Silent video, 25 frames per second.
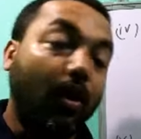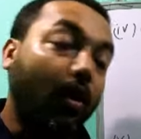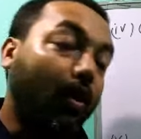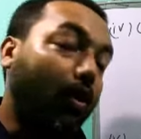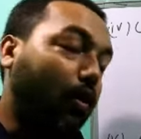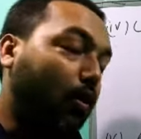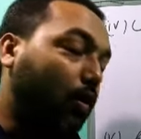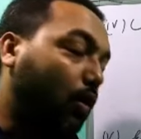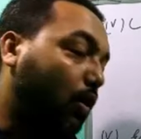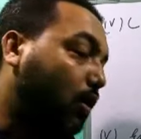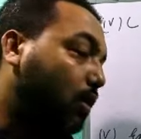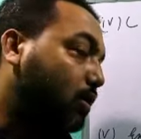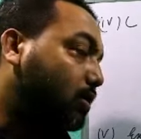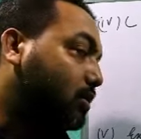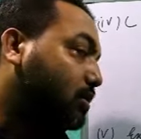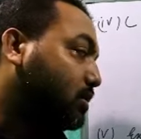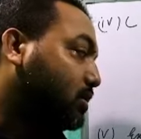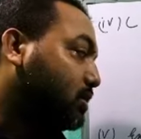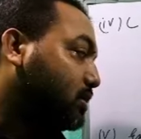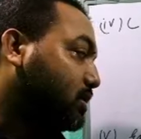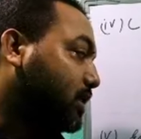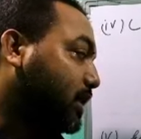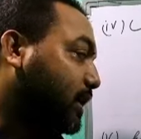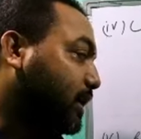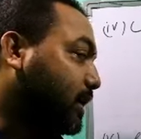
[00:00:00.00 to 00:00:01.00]
or
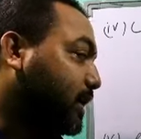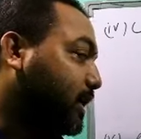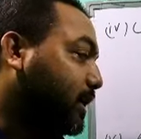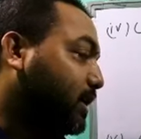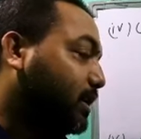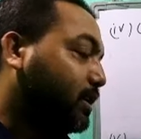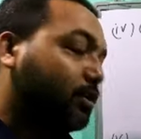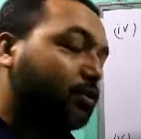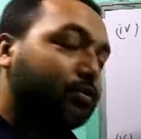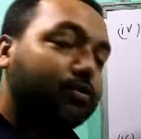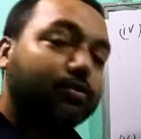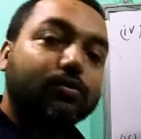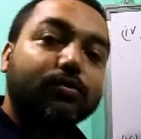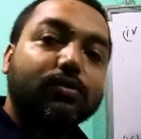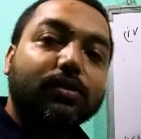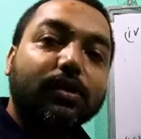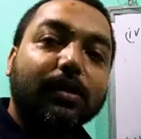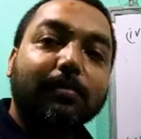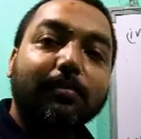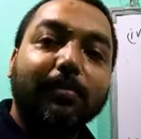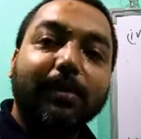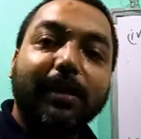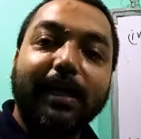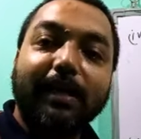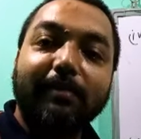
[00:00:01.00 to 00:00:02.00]
certain due to
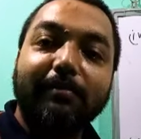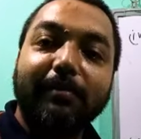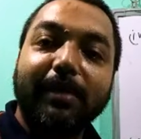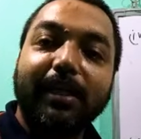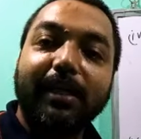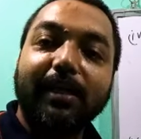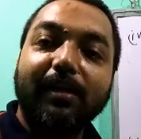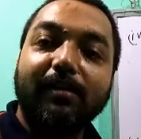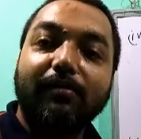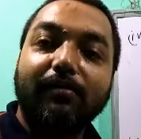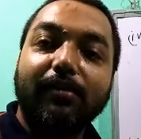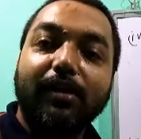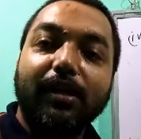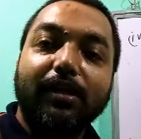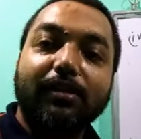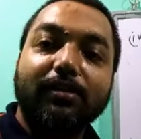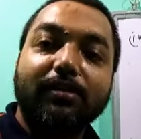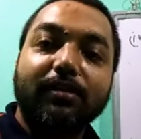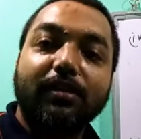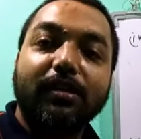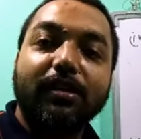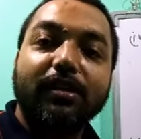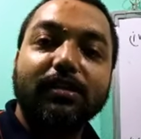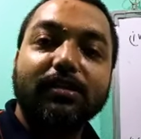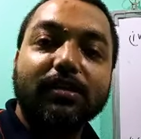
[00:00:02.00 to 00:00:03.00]
some chemical
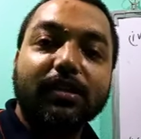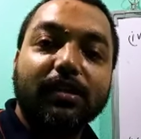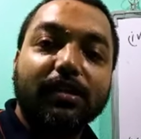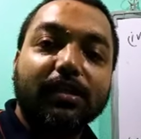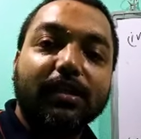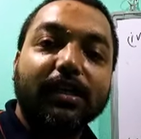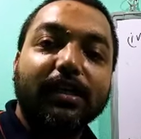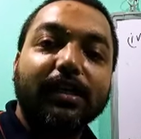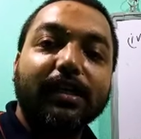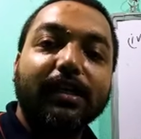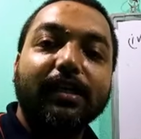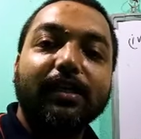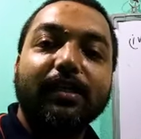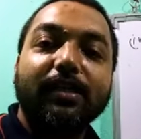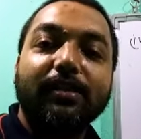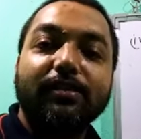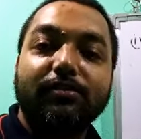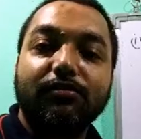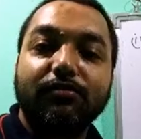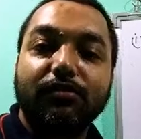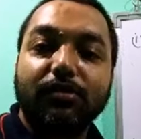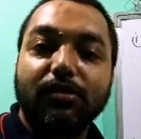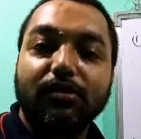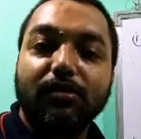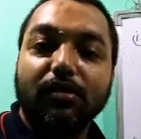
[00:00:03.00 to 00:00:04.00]
reaction in certain
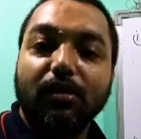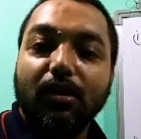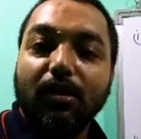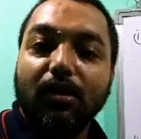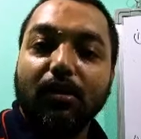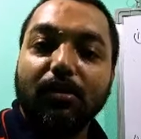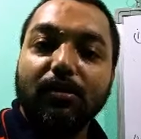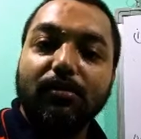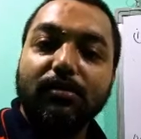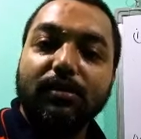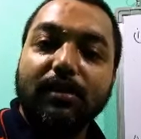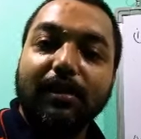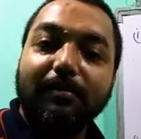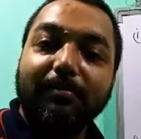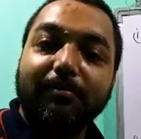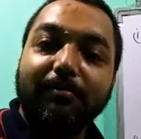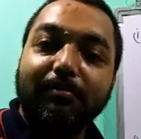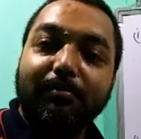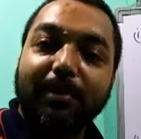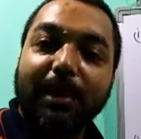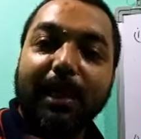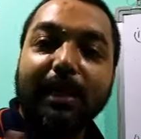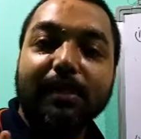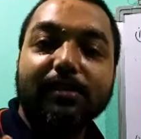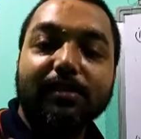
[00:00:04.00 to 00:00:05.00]
industries, some
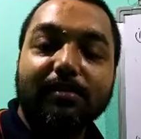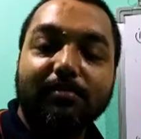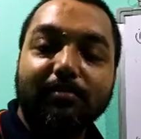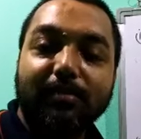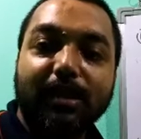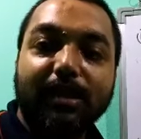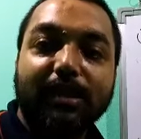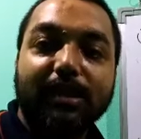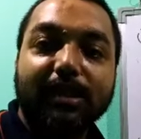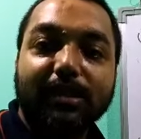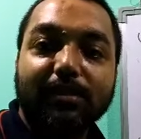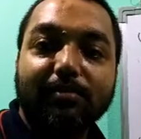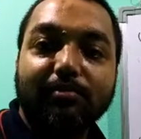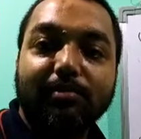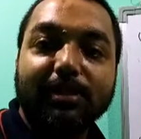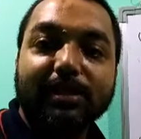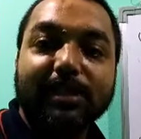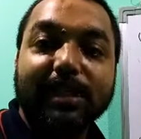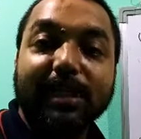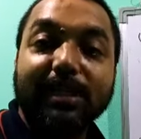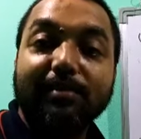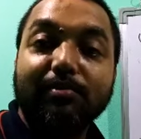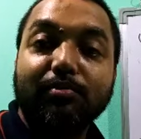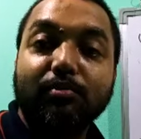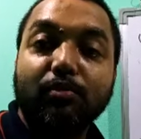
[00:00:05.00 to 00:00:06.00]
blast may take place,
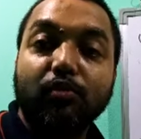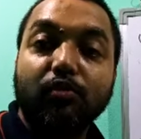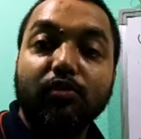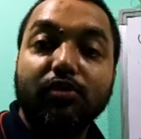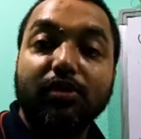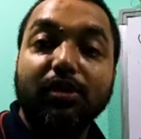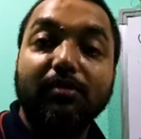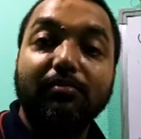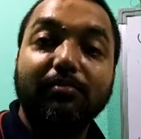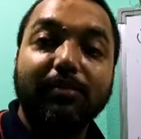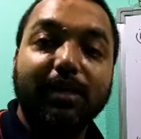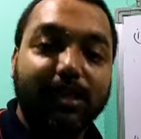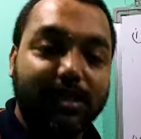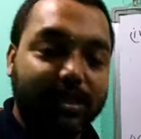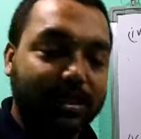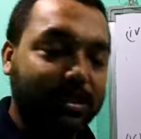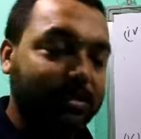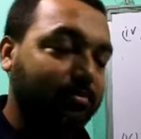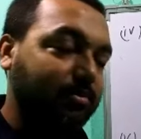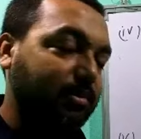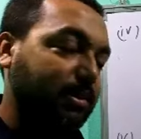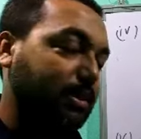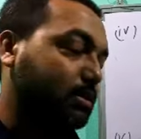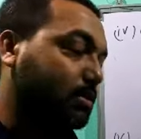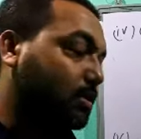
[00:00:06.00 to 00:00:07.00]
explosion may
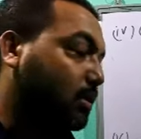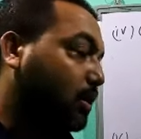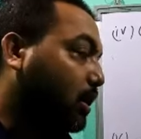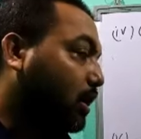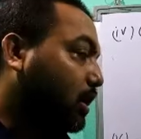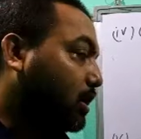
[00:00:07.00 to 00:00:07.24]
take place.